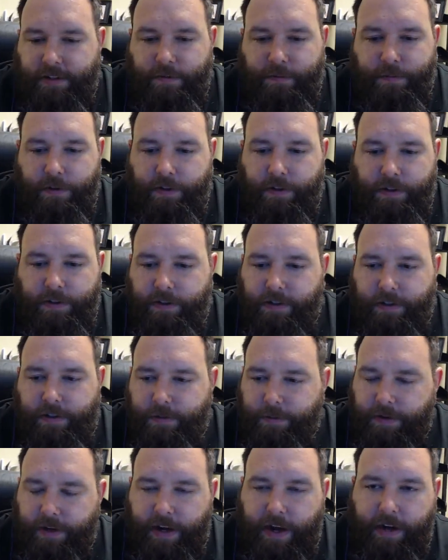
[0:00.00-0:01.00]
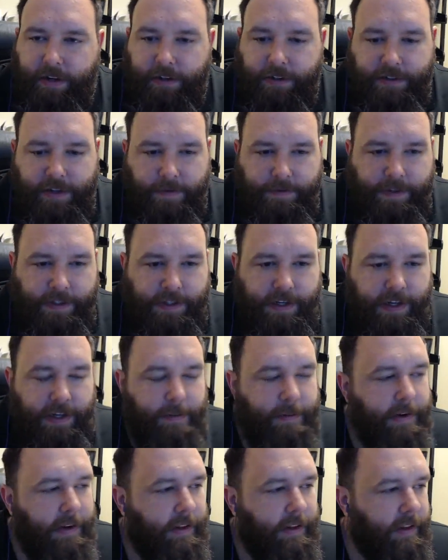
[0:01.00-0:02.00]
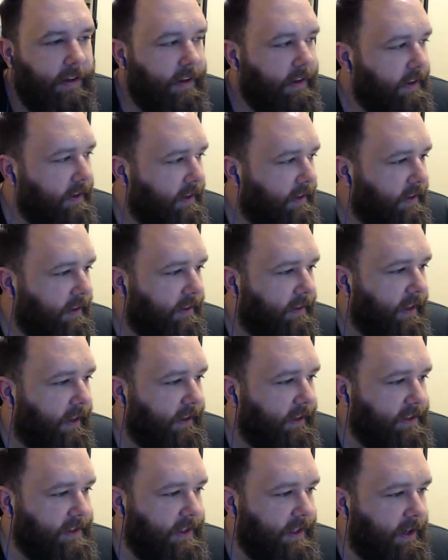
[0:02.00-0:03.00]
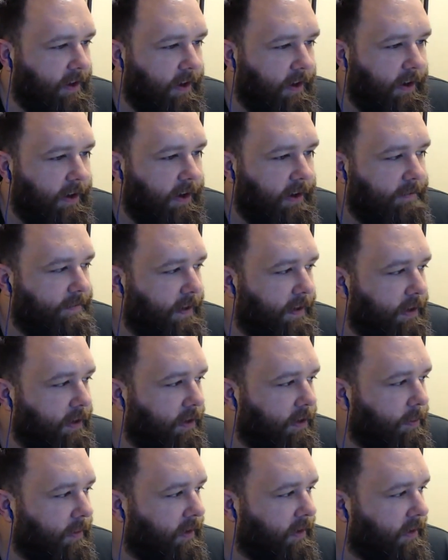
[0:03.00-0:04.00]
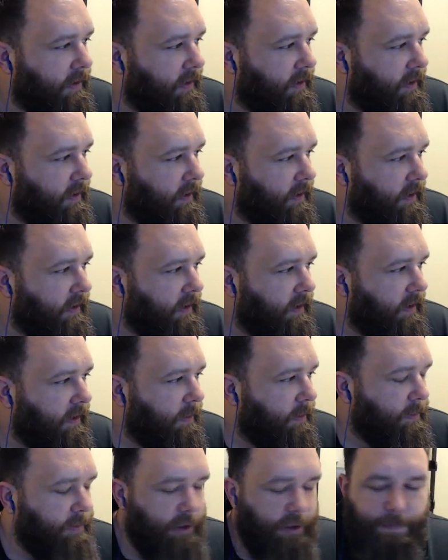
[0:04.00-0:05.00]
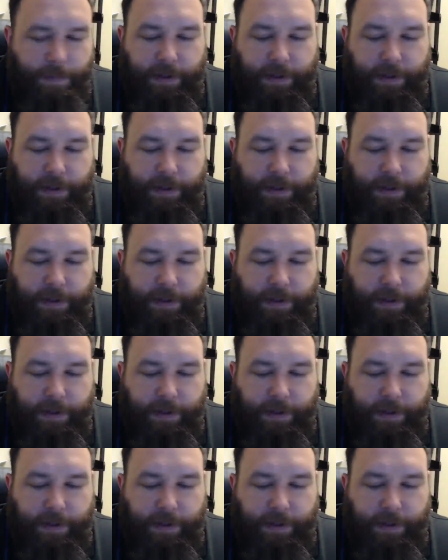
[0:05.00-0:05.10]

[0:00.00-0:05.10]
to what actors have to say about things that aren't film, just